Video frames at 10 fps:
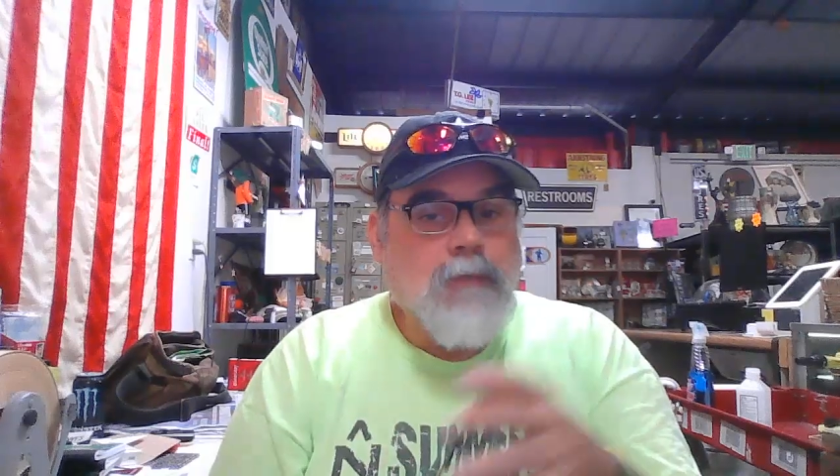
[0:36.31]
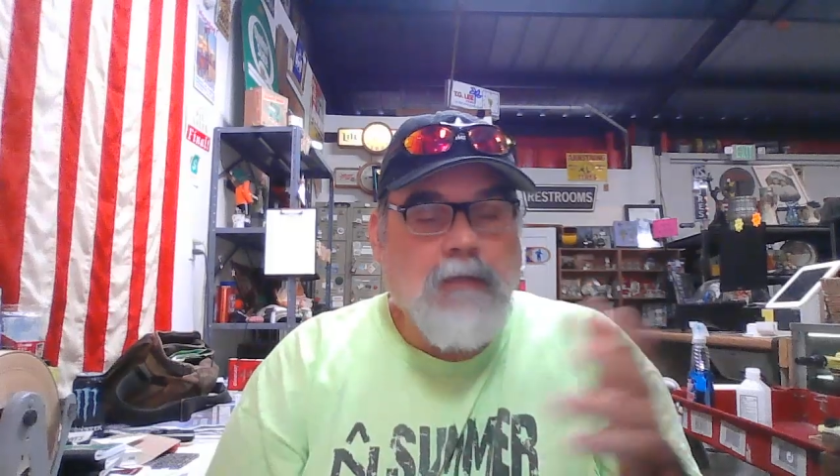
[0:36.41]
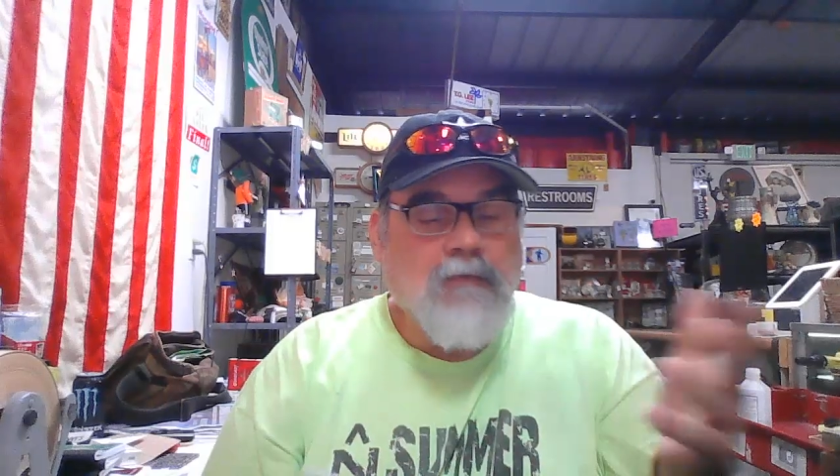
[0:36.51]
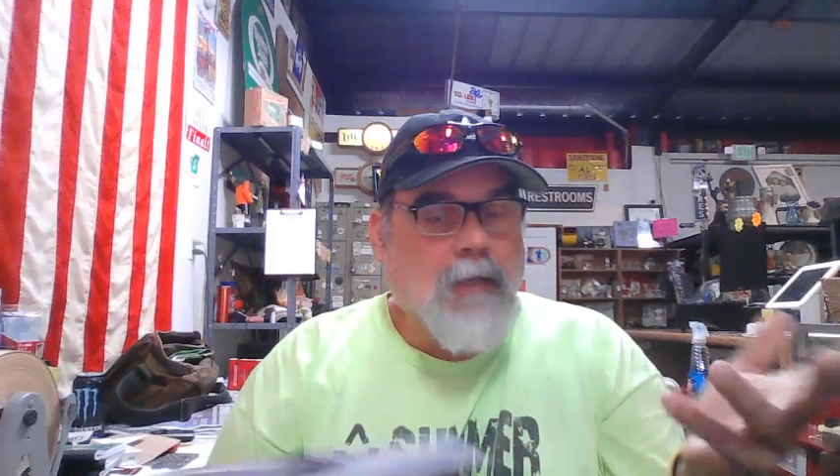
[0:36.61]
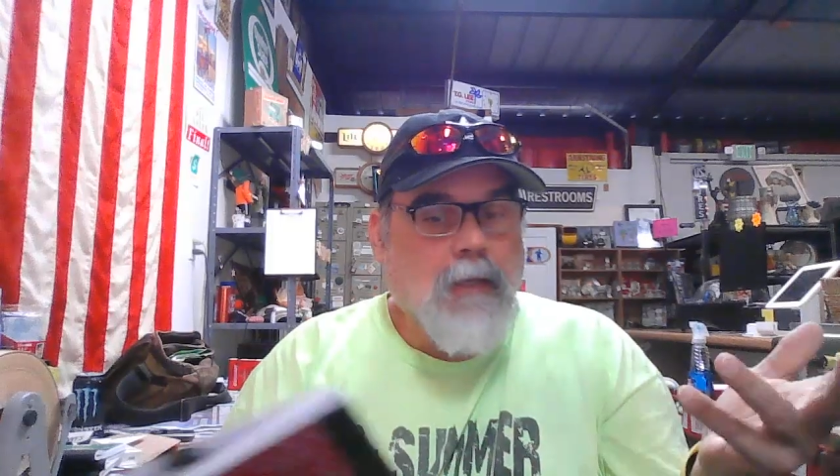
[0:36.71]

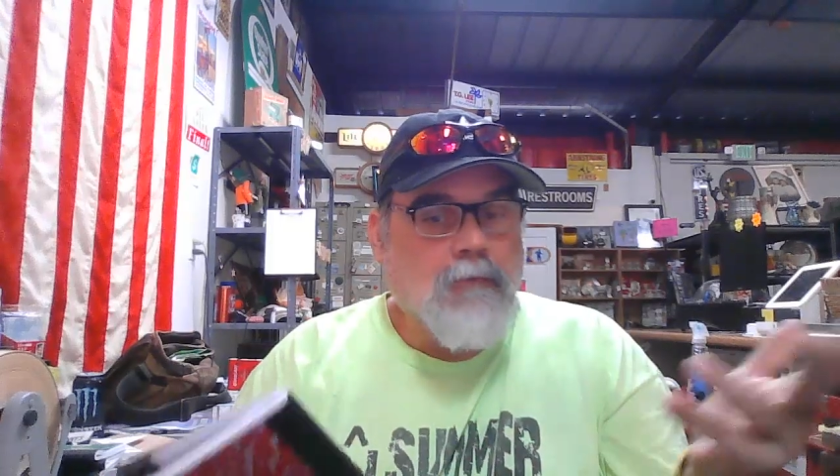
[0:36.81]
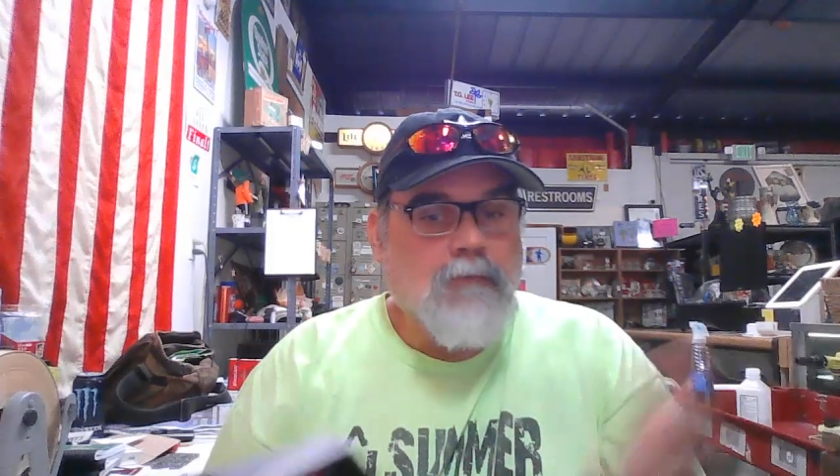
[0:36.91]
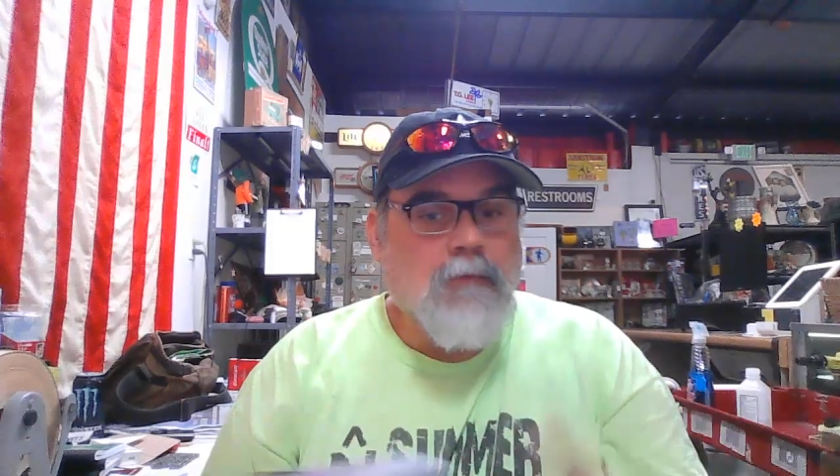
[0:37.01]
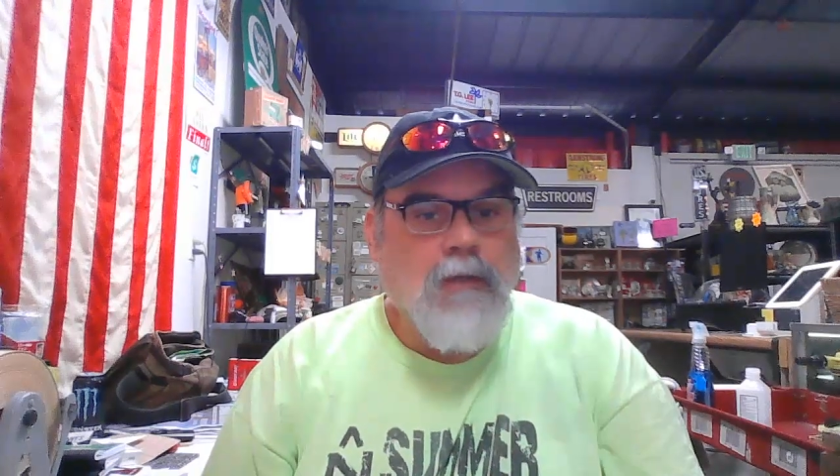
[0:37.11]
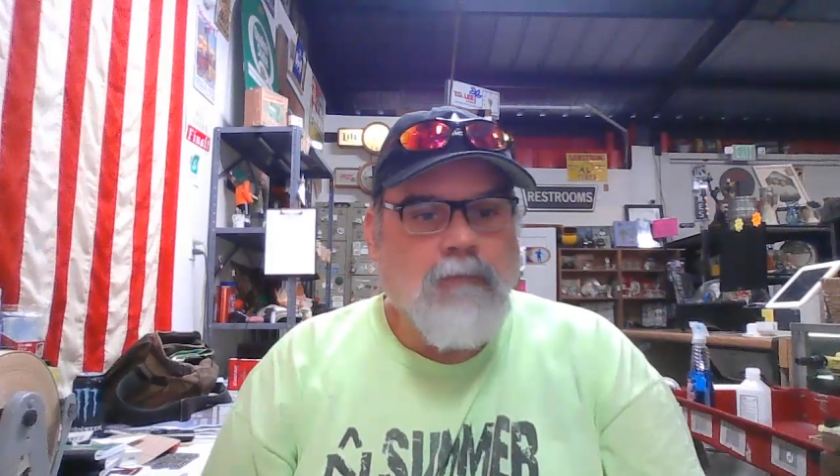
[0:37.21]
like
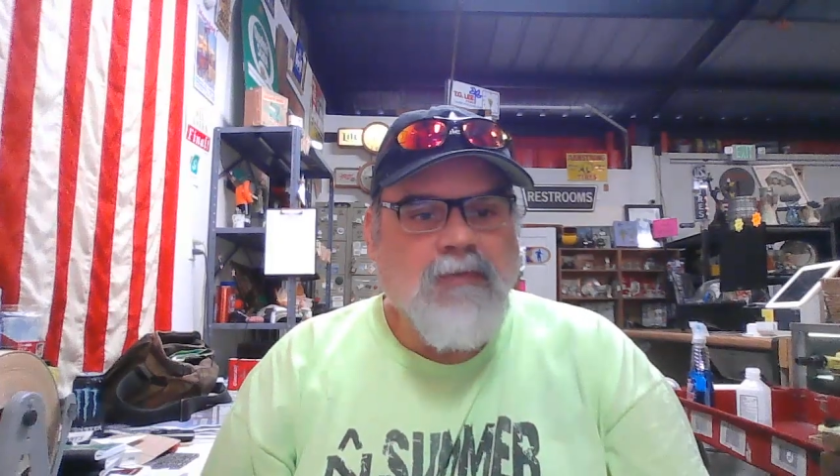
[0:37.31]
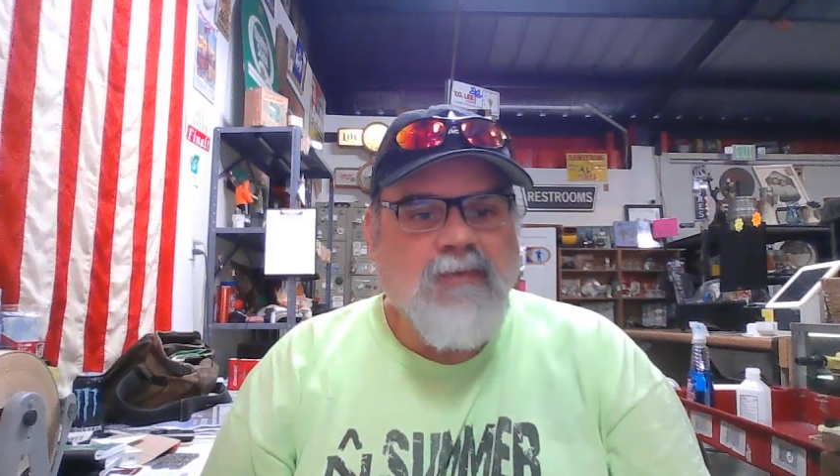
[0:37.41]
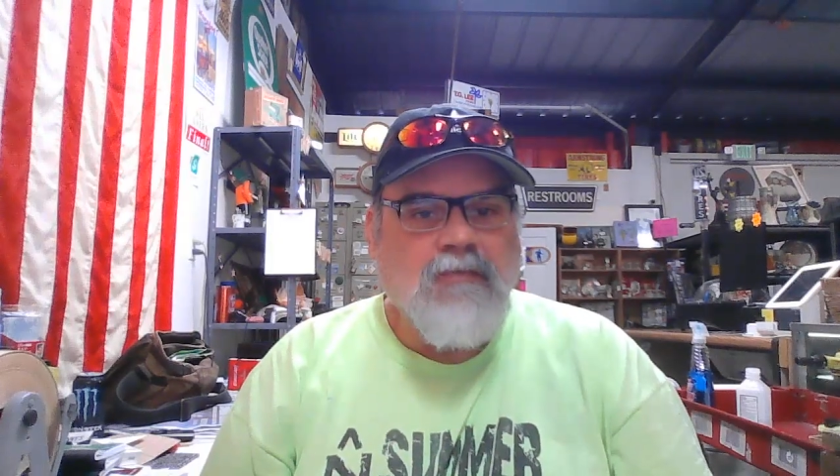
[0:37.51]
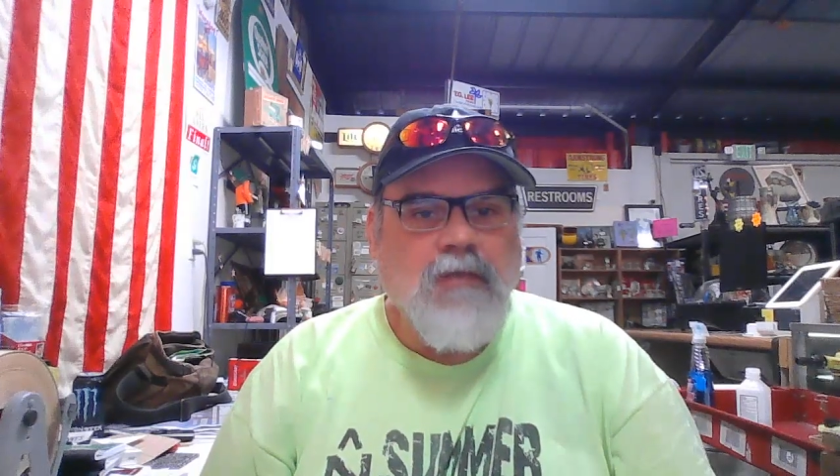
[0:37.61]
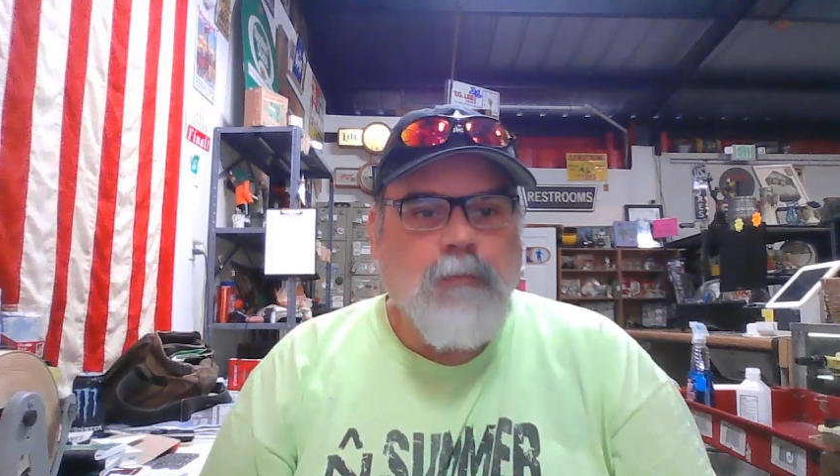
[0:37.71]
Decades Reclaimed
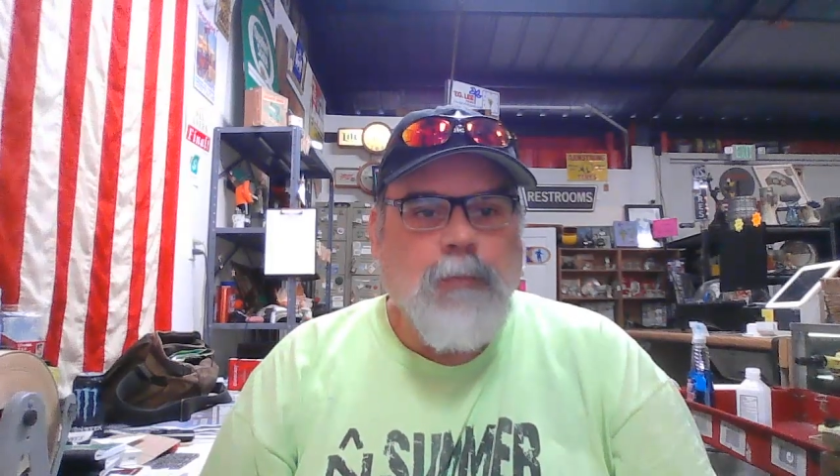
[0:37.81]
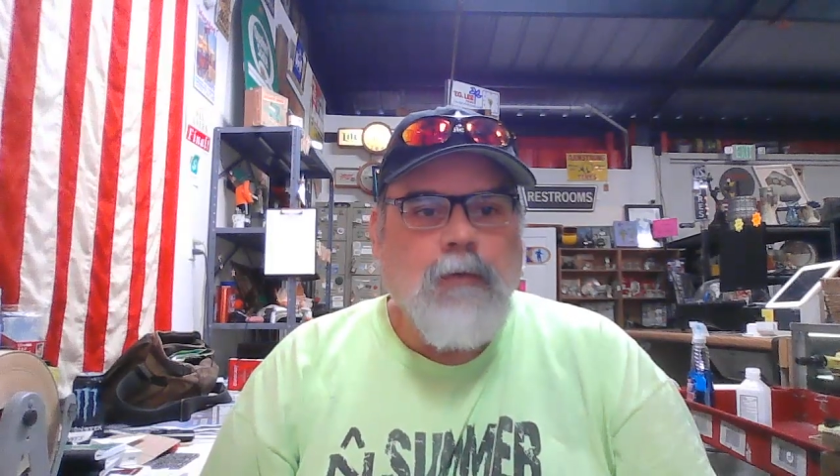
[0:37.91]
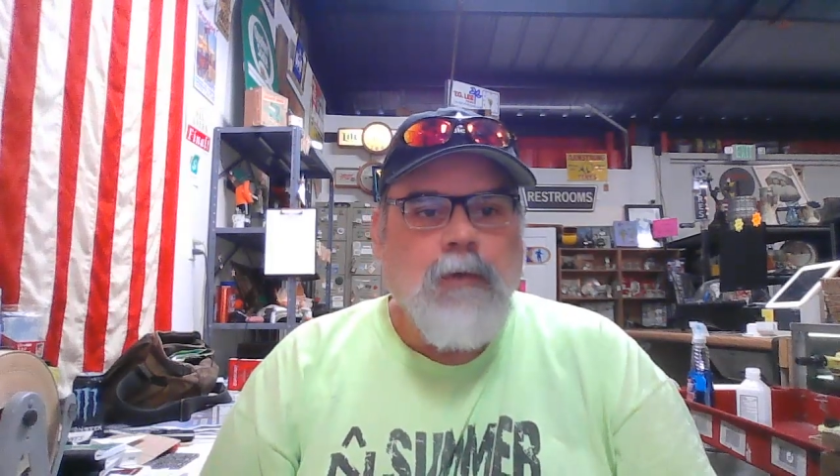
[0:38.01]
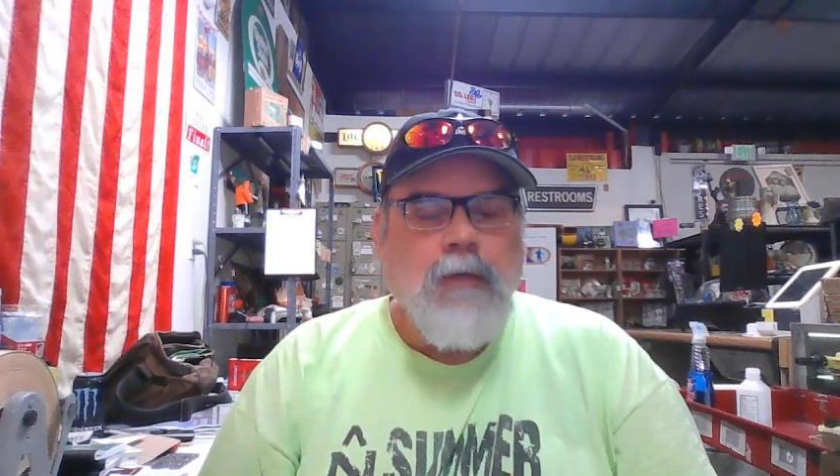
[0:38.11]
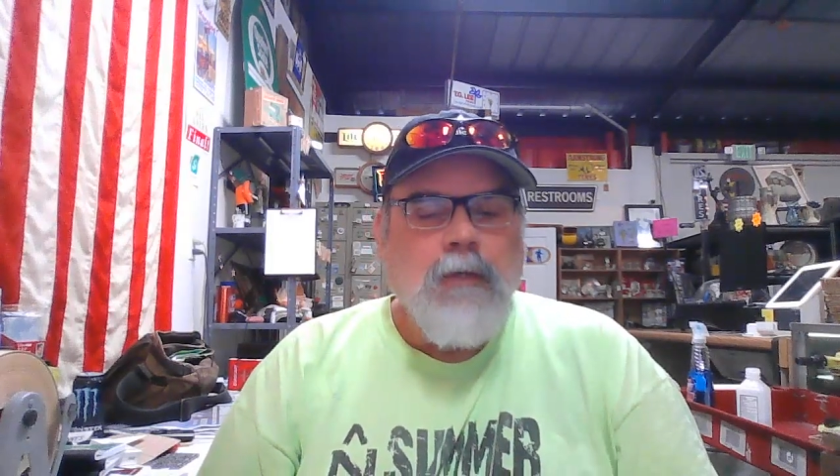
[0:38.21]
Vintage Depot.